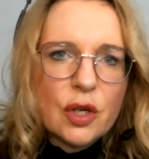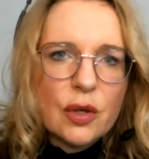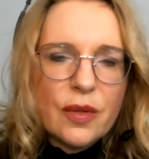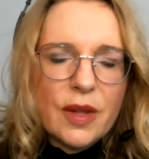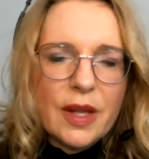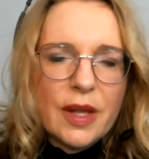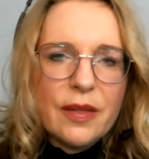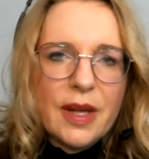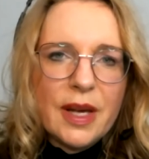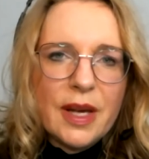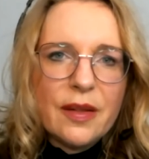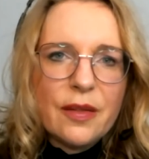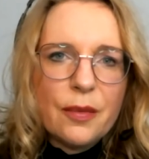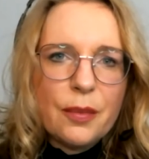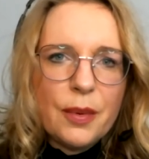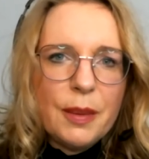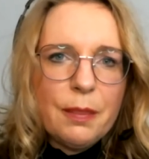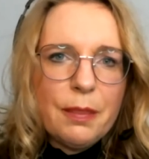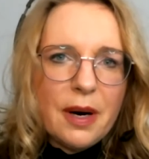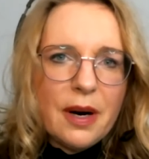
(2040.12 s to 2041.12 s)
shown that there are
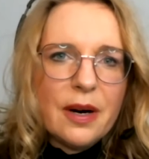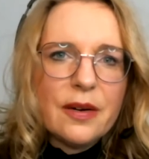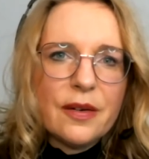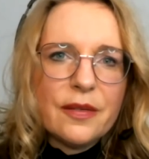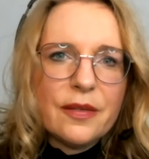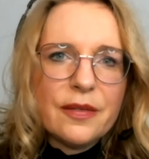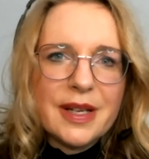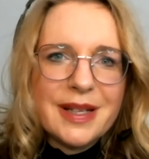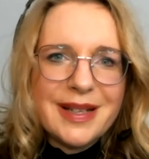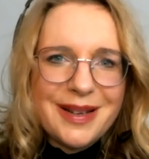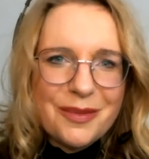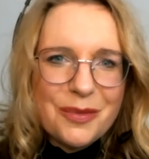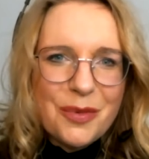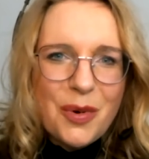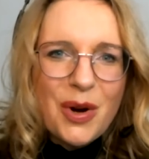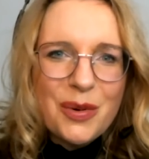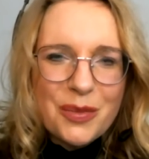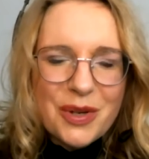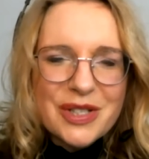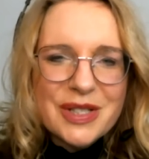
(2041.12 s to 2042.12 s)
three parts of it, and
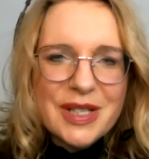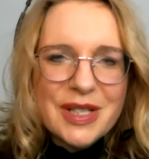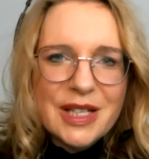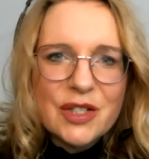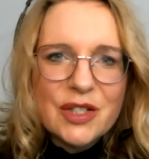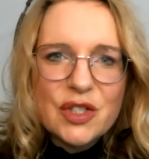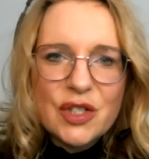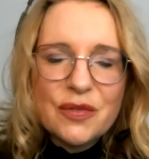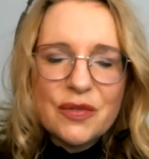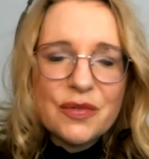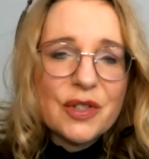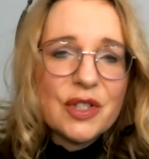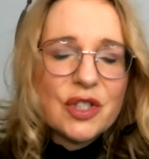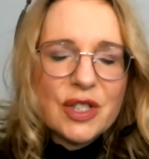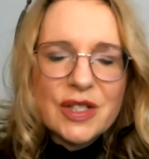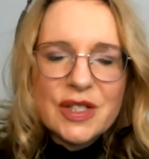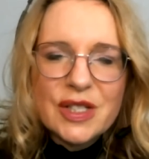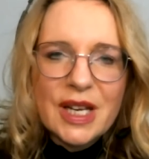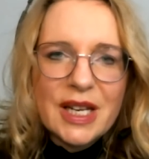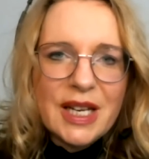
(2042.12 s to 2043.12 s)
one was energy
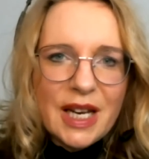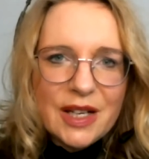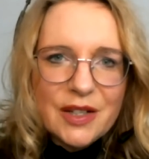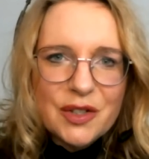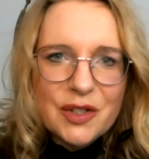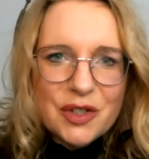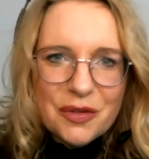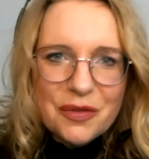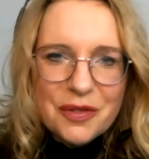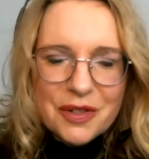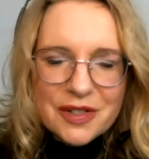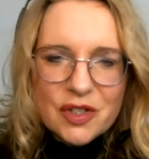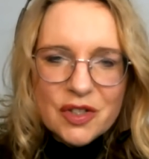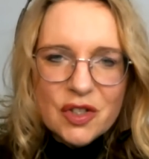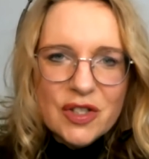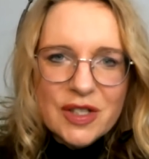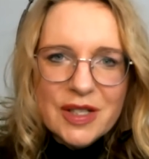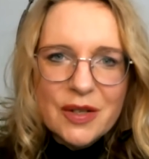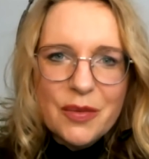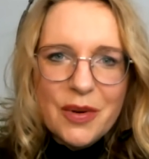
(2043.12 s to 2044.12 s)
efficiency, and energy
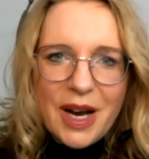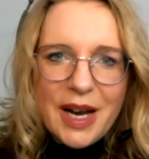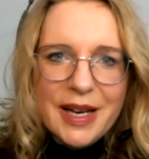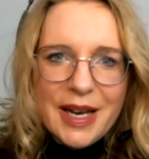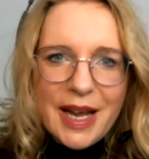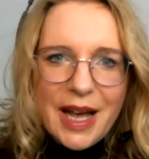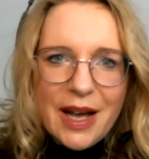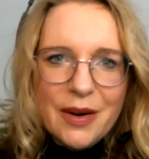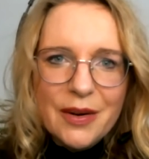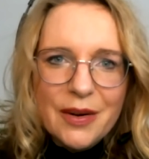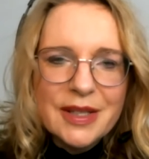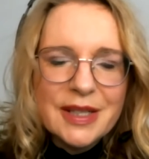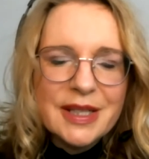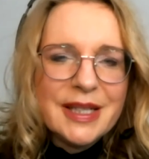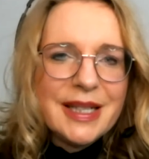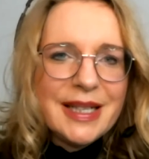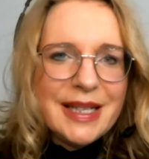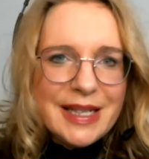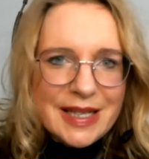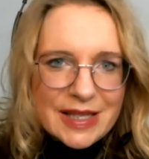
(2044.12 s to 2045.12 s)
efficiency right now
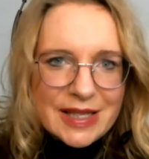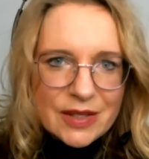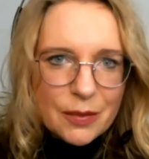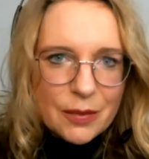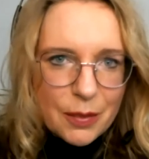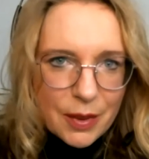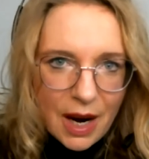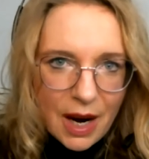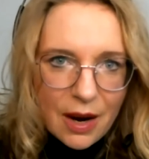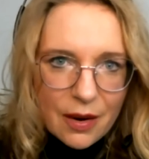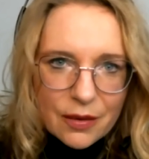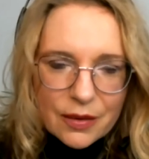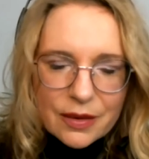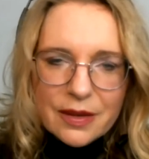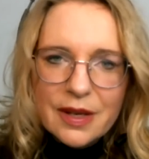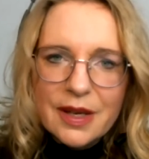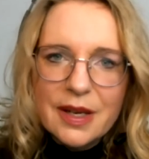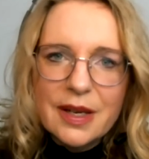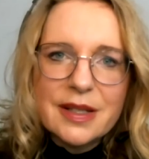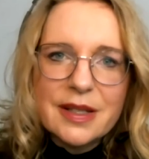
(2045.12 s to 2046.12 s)
is a
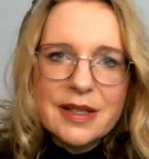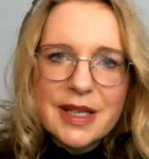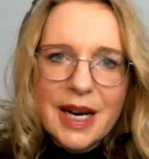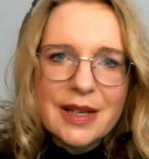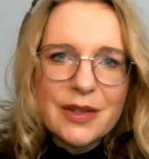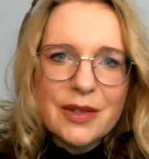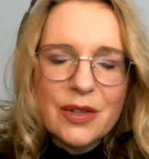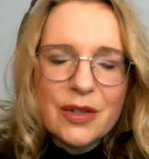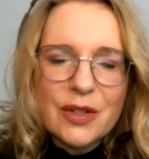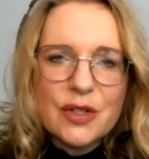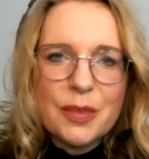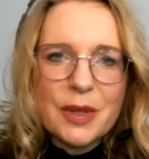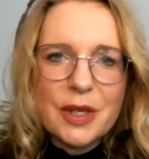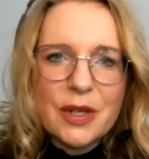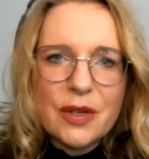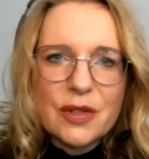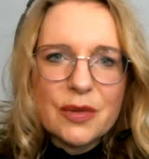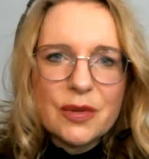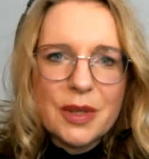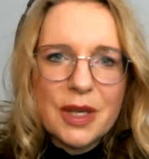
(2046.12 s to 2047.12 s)
brown technology
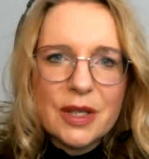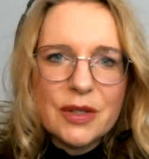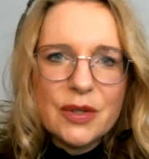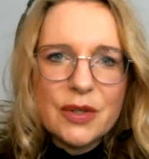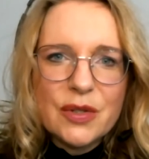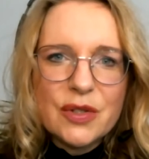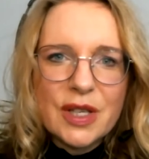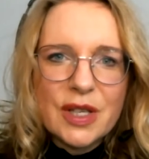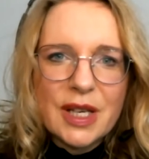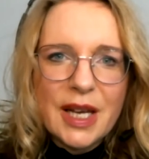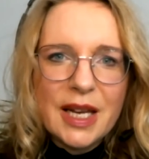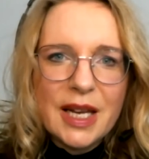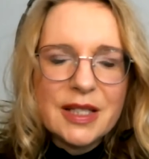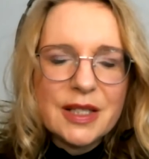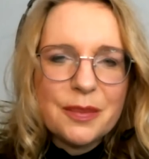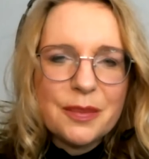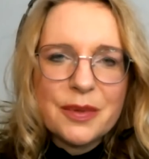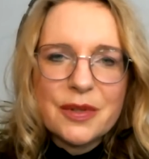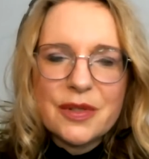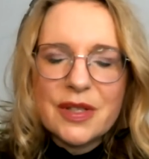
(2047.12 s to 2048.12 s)
because we're using
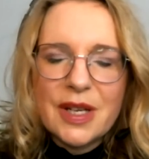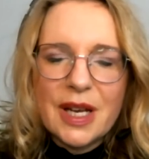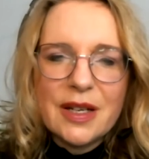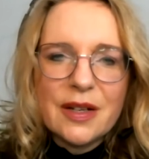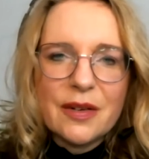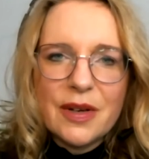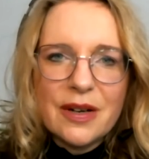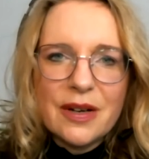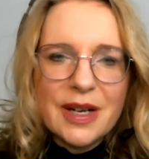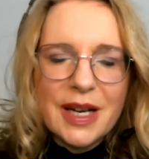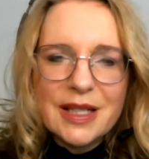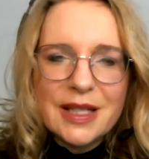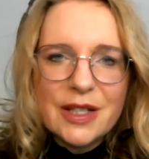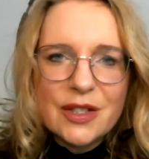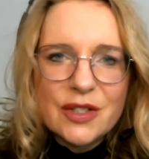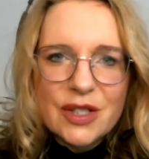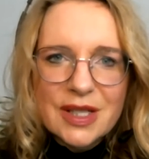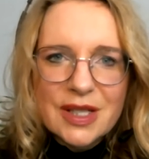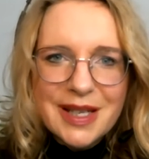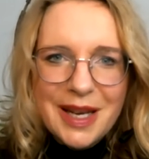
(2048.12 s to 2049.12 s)
80% of our
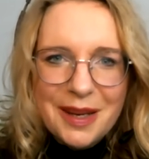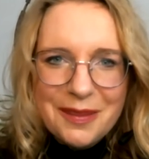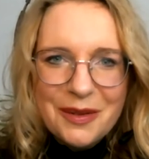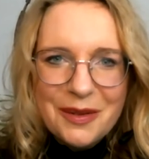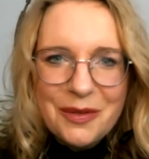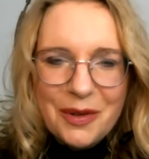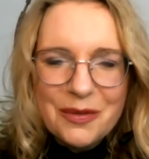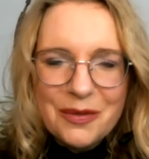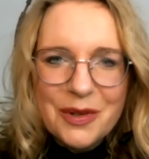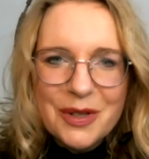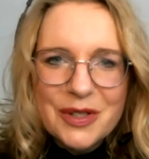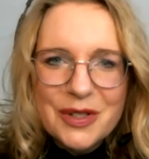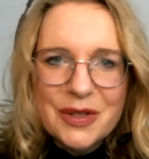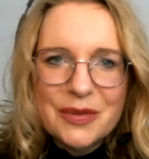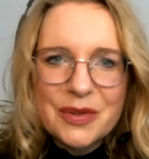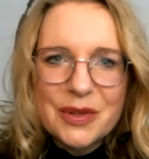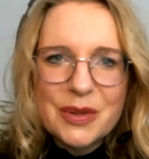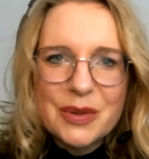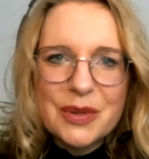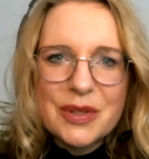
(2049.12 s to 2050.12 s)
energy is coming from
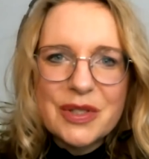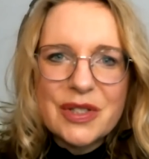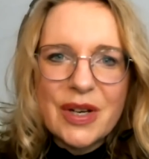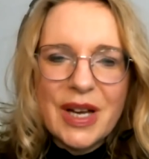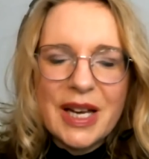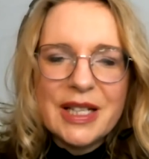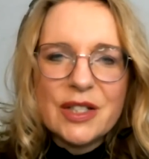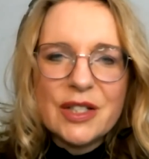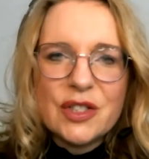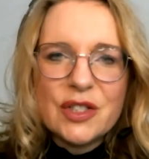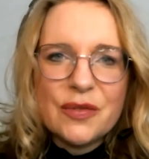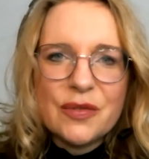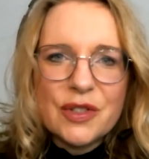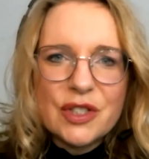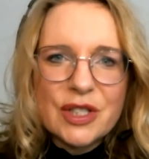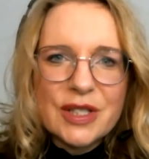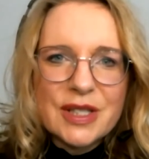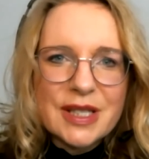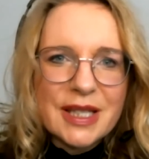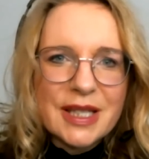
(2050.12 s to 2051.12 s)
fossil fuels. So energy
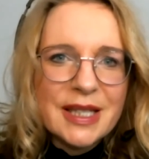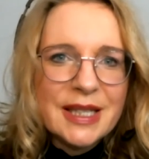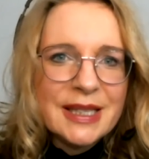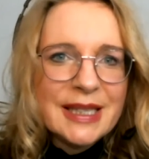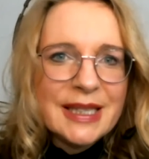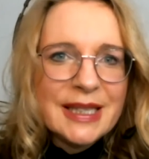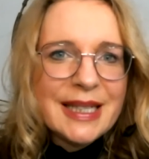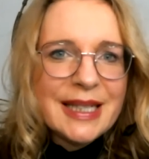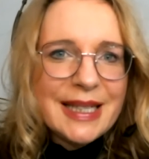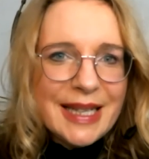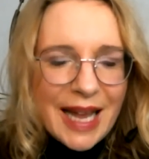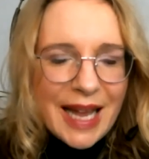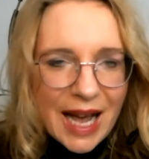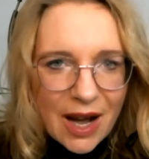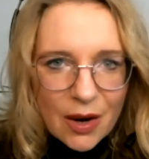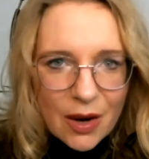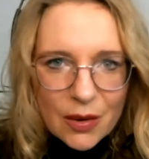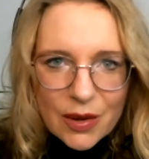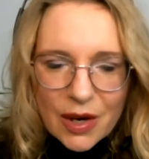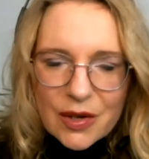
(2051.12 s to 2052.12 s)
efficiency
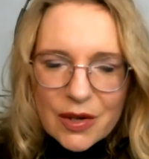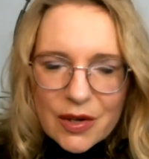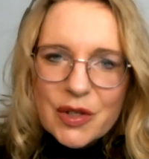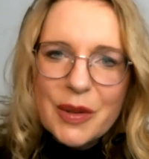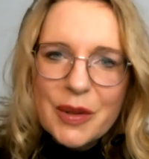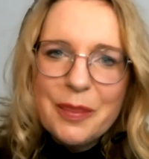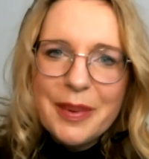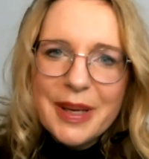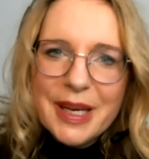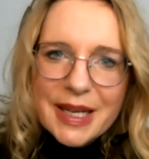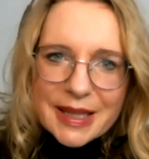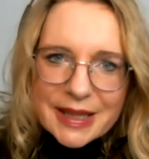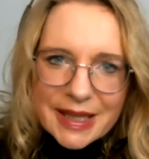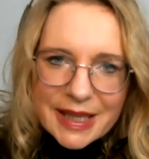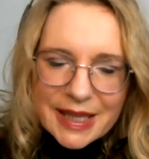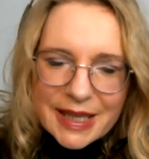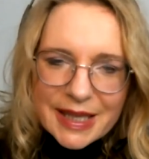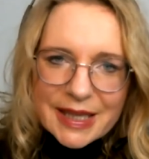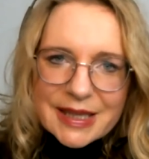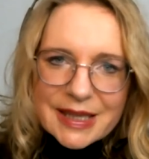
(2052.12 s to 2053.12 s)
now also in
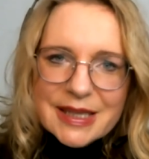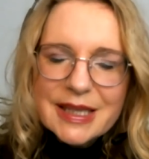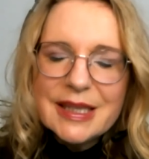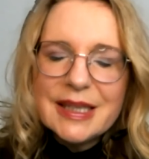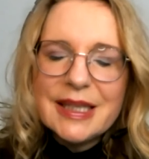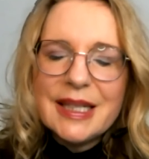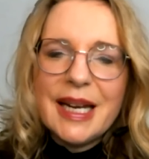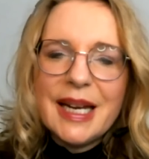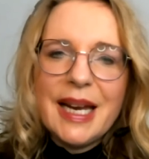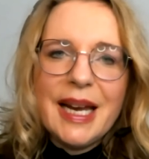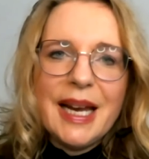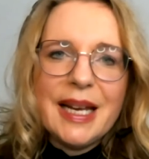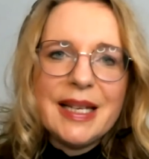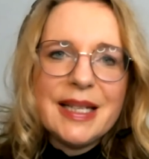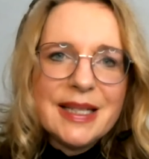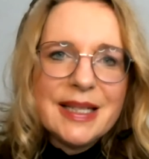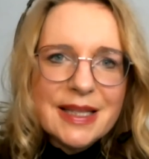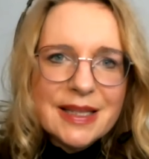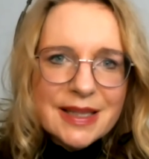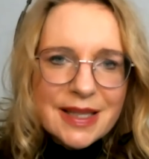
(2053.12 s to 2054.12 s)
buildings and
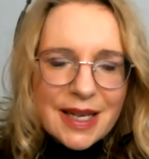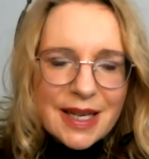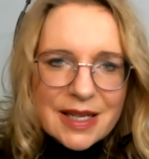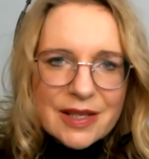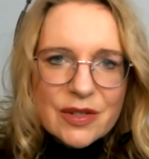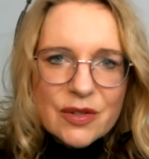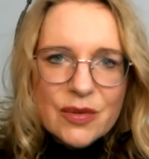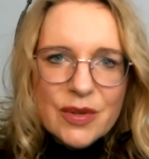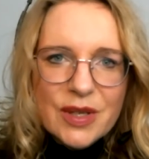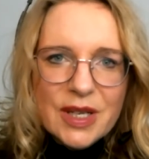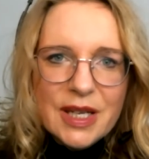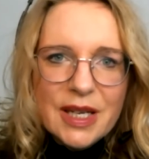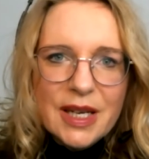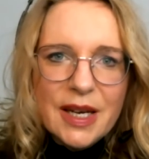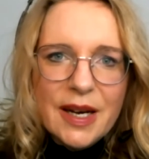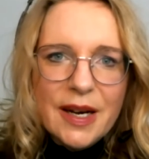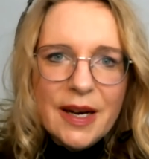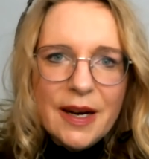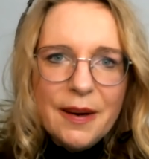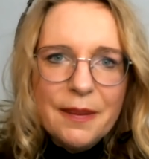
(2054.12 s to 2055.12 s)
in industry
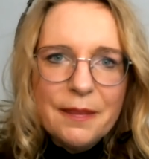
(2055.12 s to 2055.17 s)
